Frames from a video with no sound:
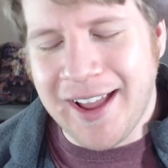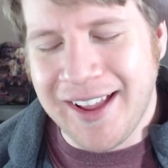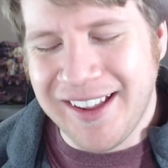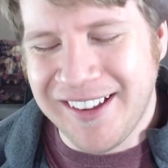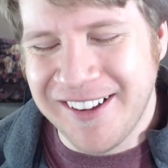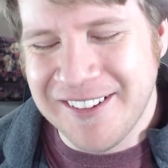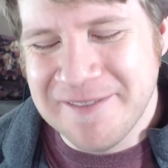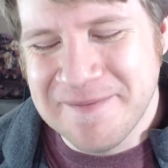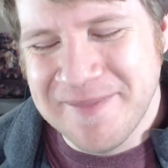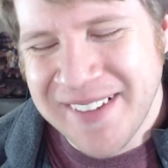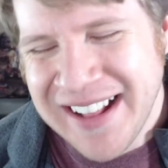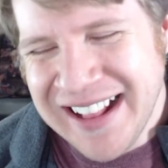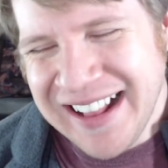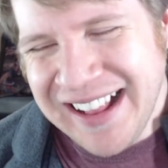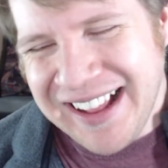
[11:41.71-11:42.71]

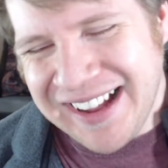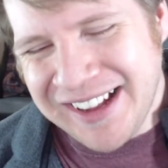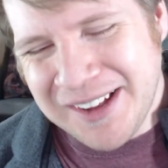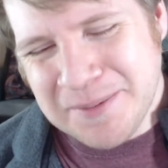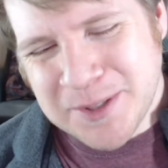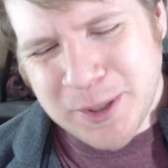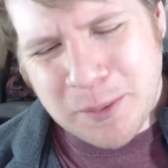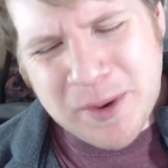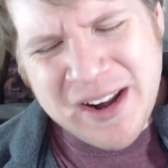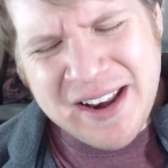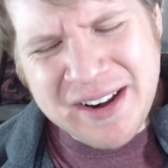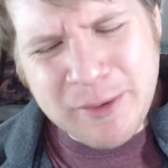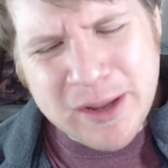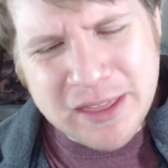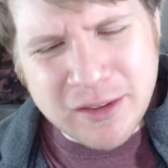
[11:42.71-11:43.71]
So I went ahead
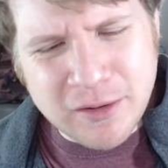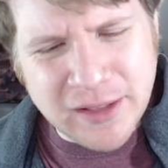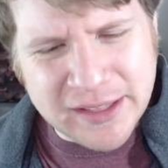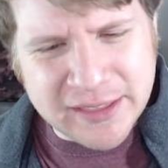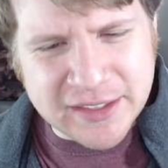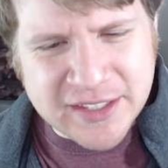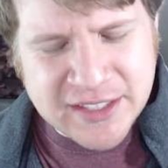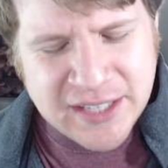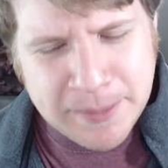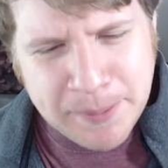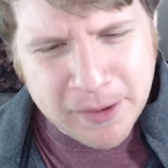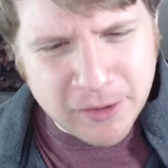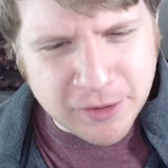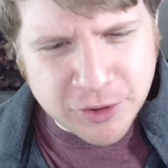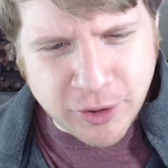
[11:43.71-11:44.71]
and went through like this
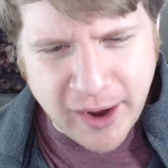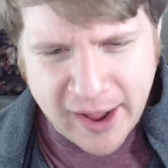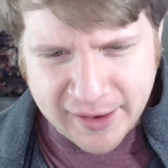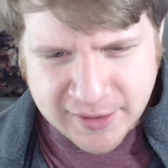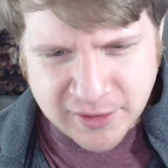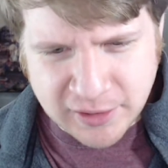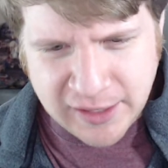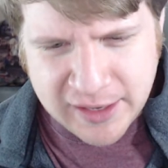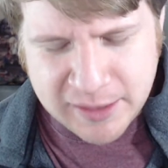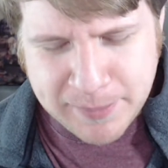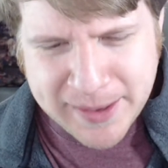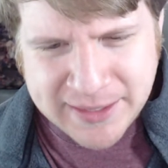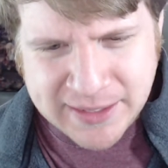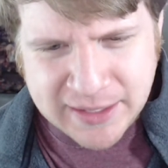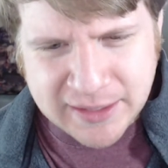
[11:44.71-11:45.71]
typical track. So like
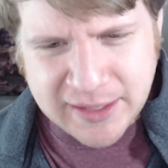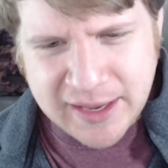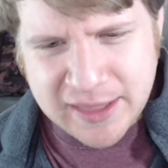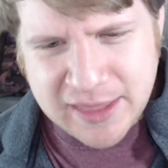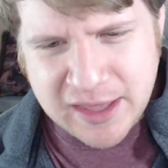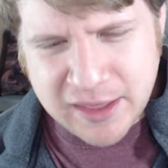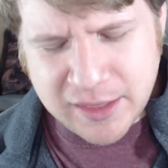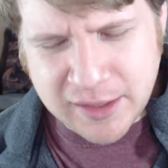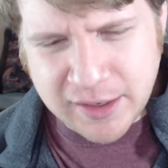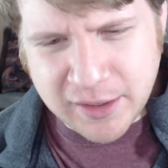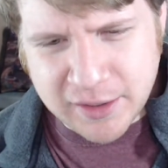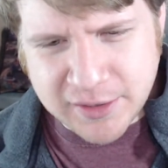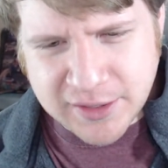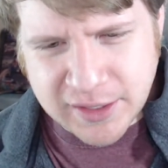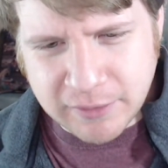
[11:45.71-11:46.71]
basically, I think
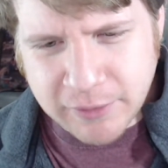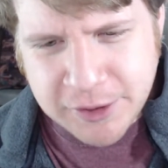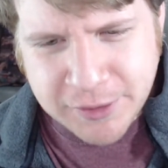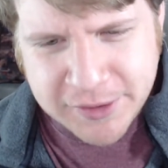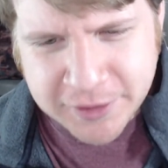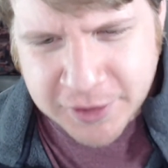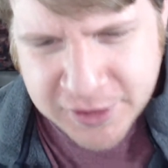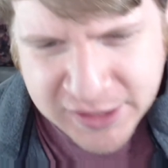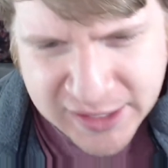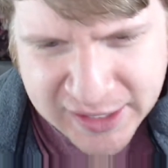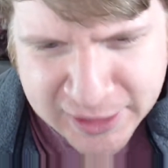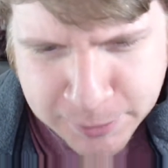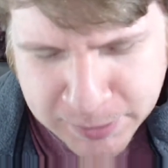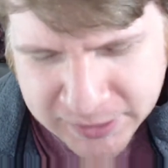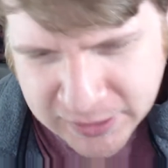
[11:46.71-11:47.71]
in Ridge Racer DS
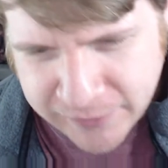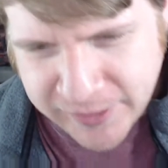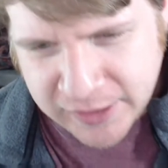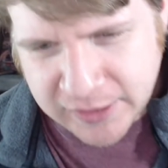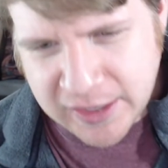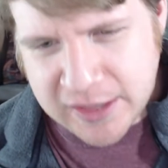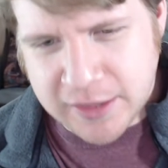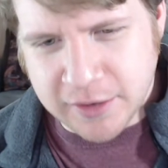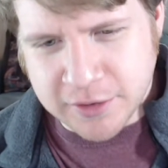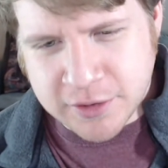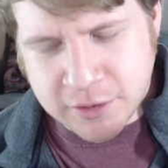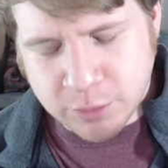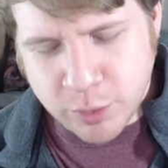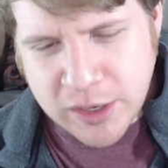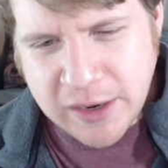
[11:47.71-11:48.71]
specifically, there's
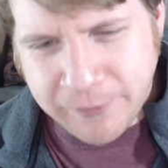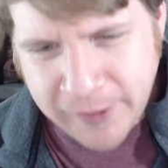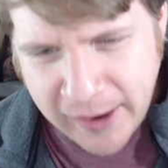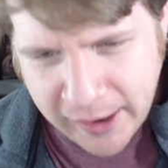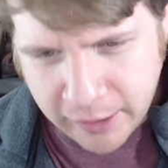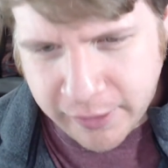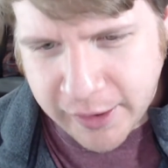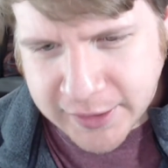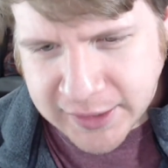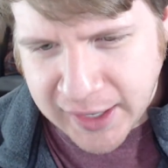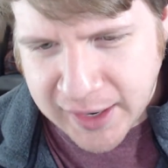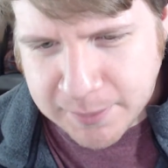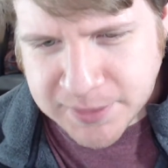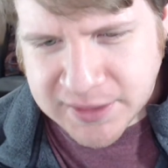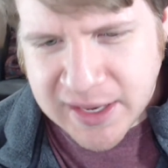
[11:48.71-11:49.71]
3 different area
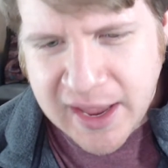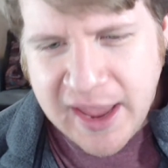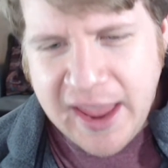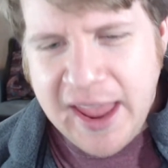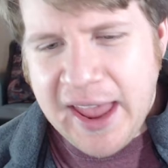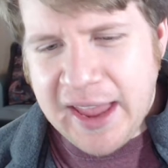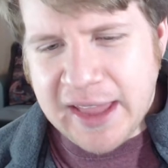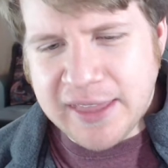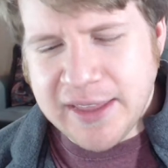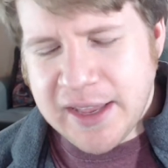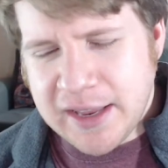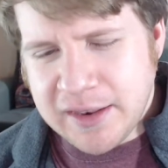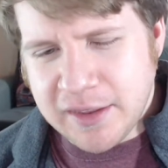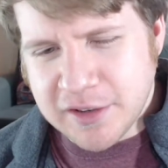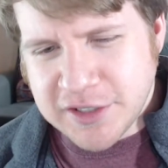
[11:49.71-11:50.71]
types, and
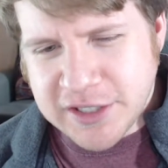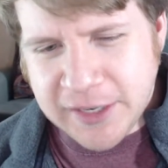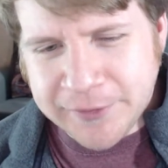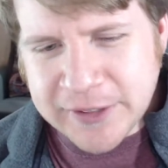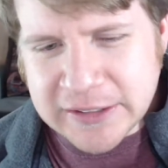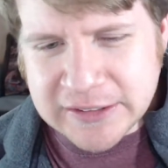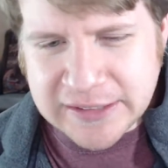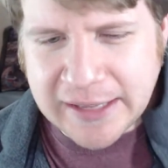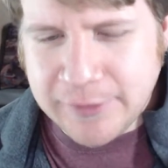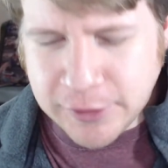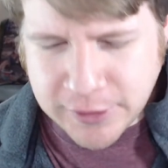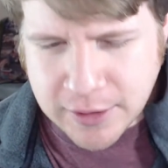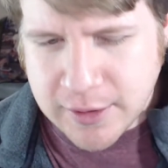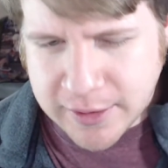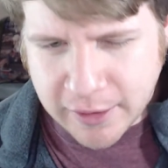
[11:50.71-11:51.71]
then there's different
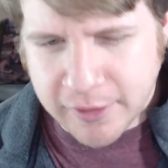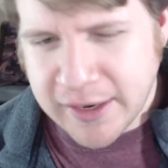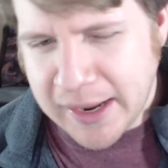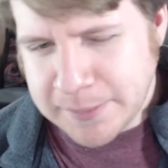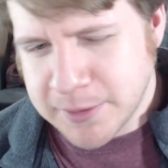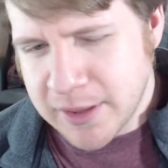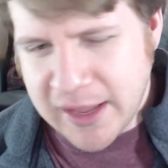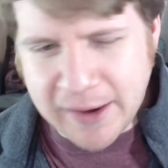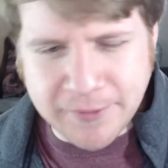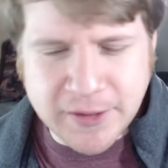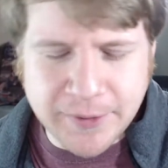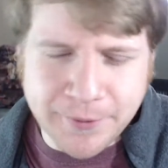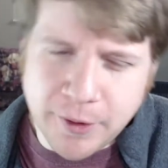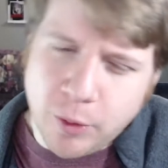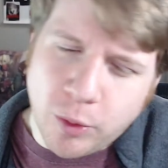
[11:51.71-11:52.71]
levels of those area types. So they have
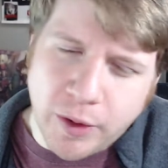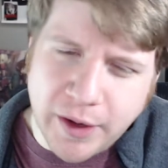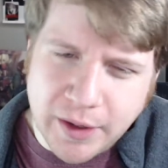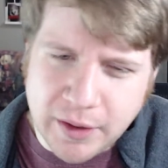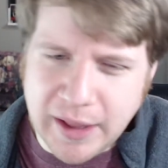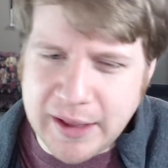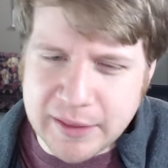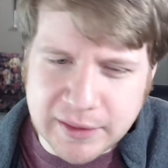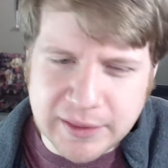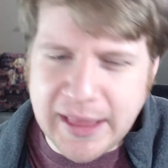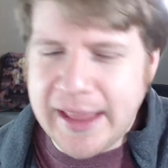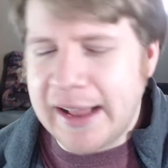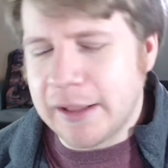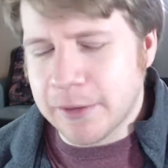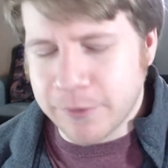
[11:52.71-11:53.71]
different
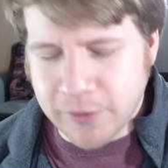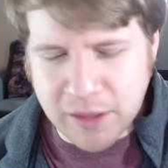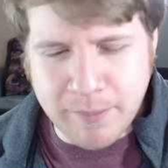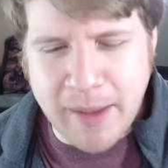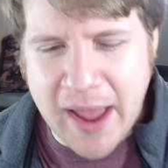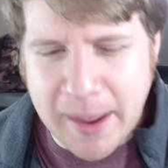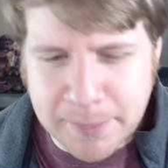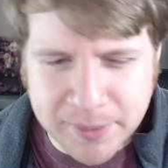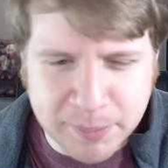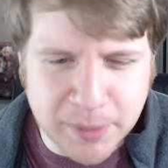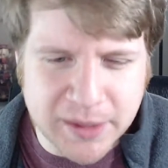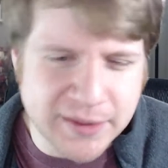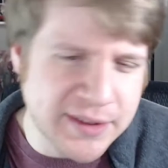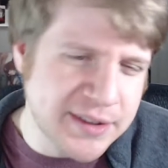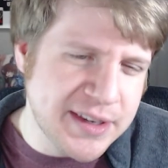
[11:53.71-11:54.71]
layouts for the maps,
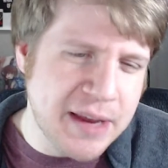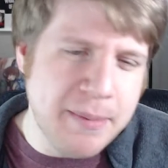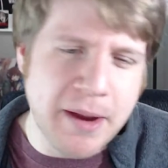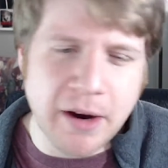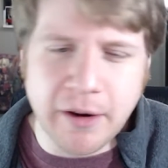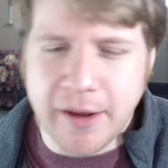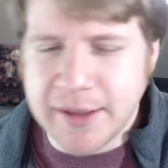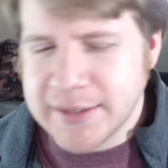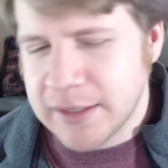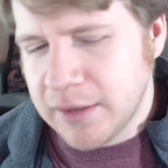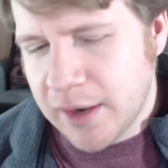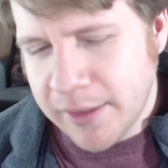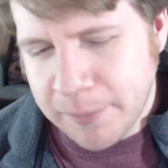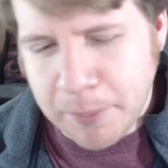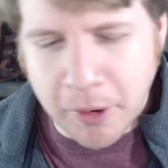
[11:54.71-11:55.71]
but it's the same areas, and a
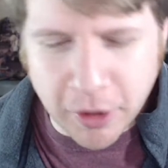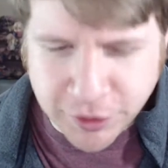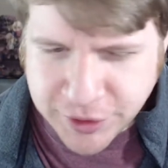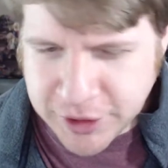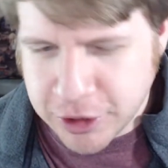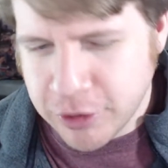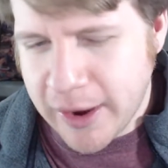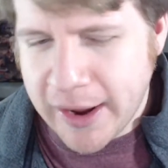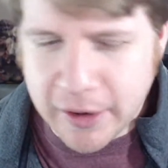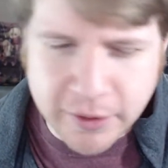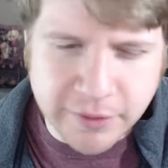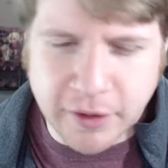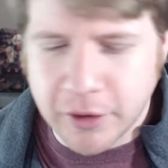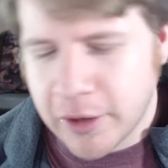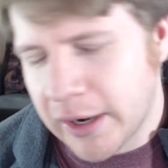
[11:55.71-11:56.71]
lot of the parts of the tracks
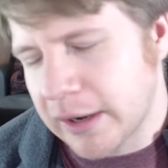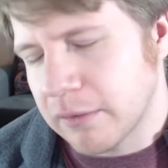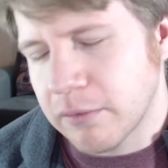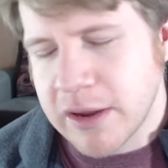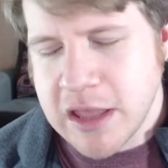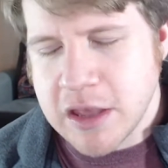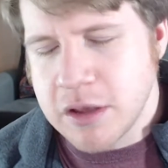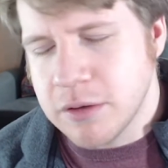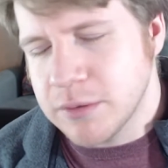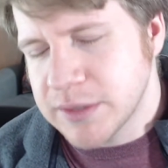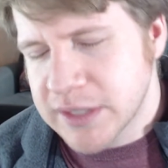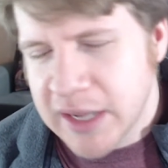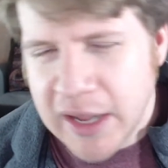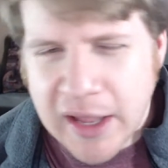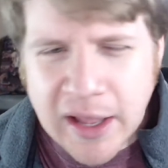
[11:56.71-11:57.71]
are kind of
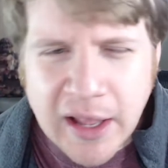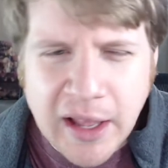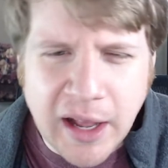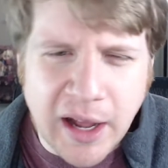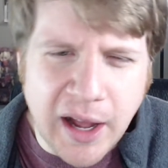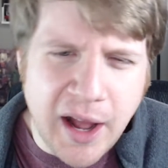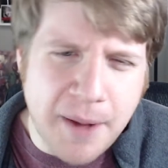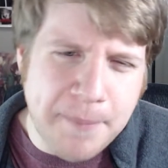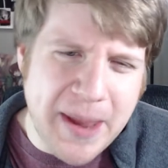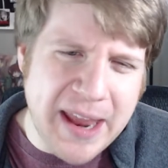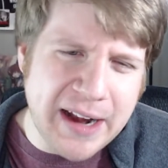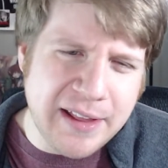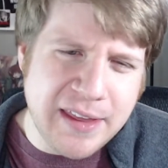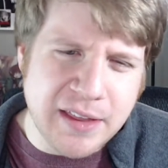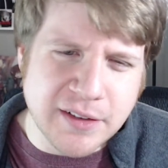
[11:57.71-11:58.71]
reused. And
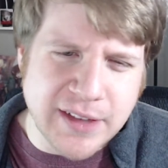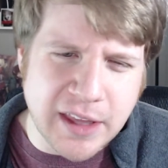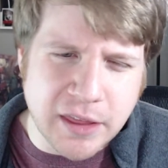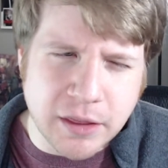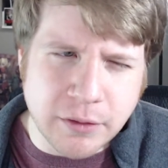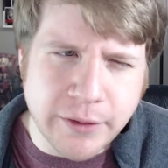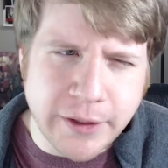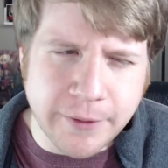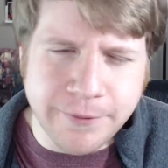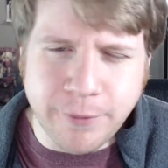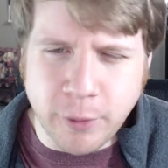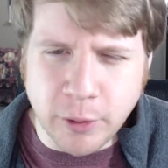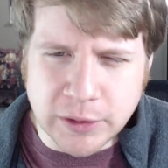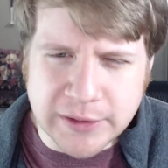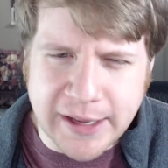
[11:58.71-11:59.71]
I think there's like 3 or
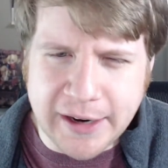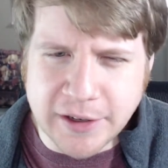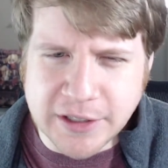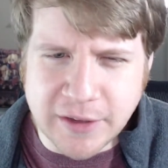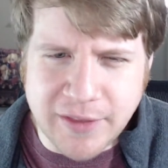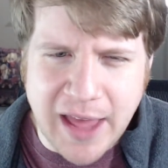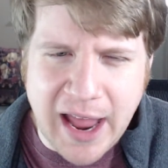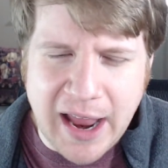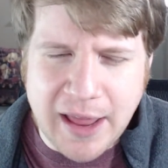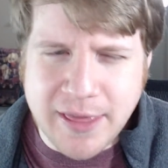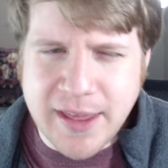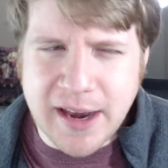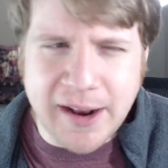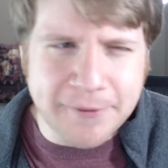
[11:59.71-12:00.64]
4 layers of that, and then after